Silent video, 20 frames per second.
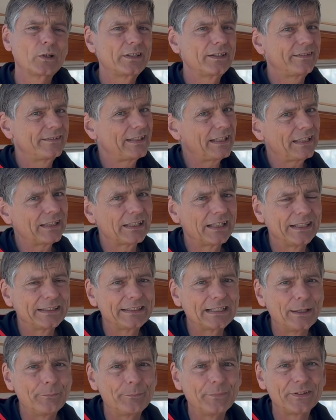the satellite
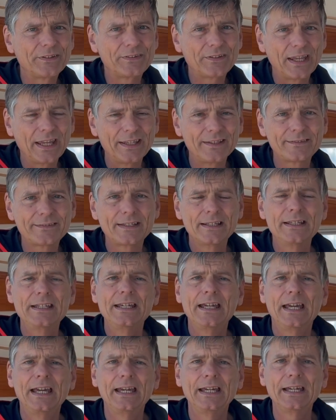compass says
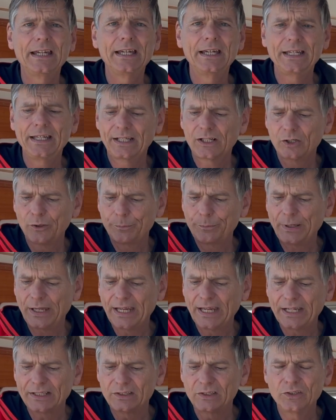
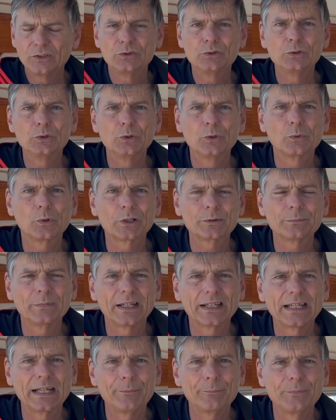compared to what my
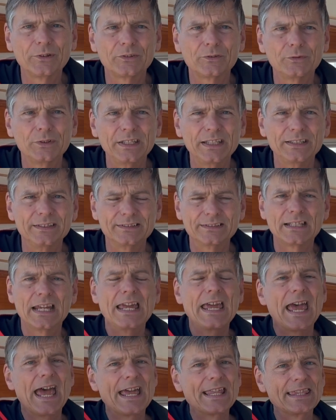compass reads.
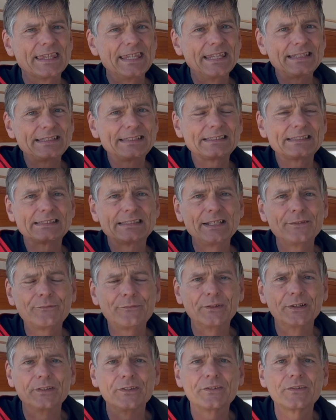And this
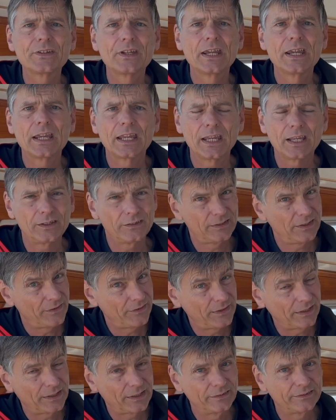difference, since
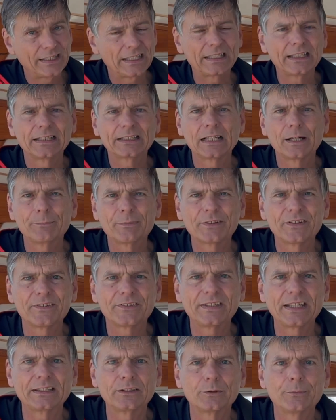the satellite compass is
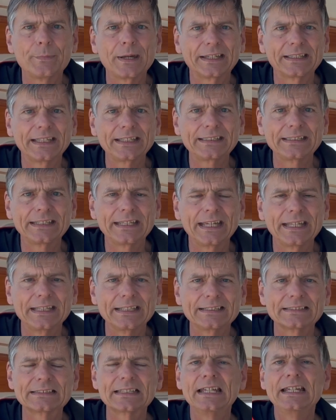set to magnetic
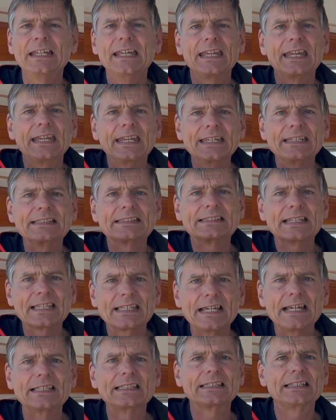headings, is
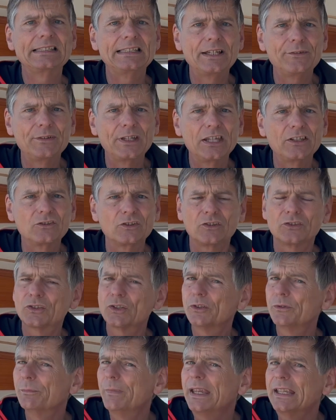then the deviation.
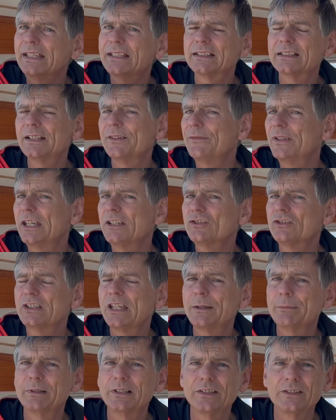So making the deviation
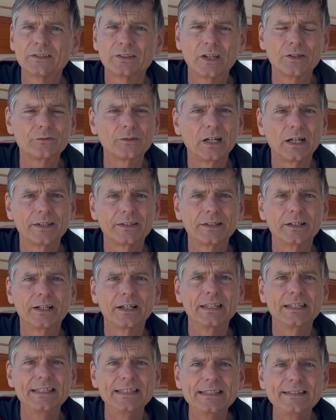table is rather
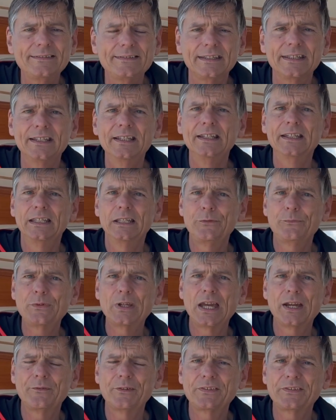easy if you
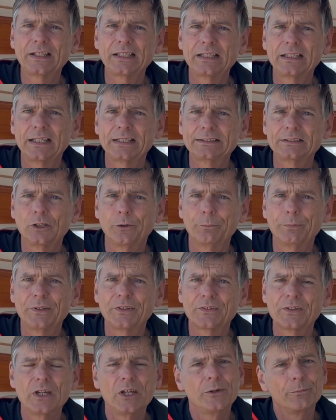have a satellite
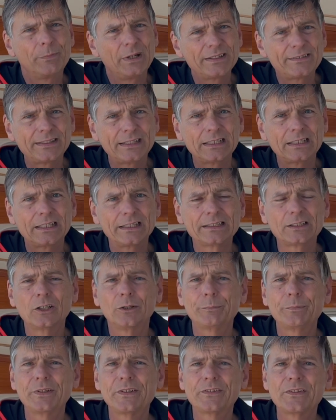compass. My satellite
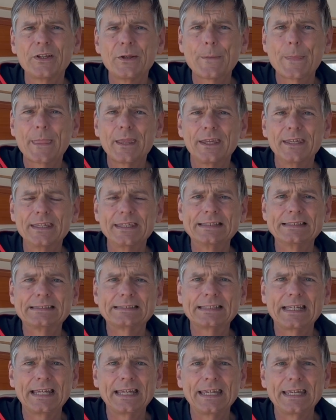compass is
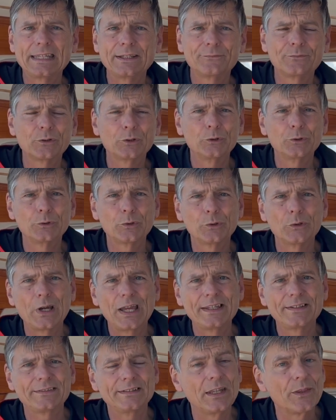a Furuno
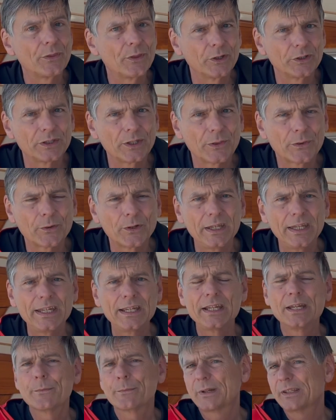SC33,
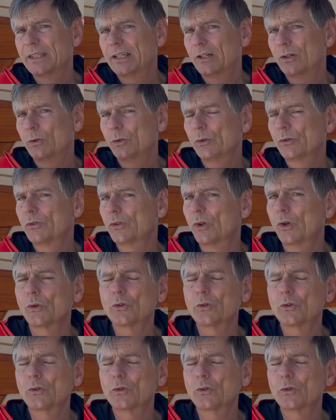but there are also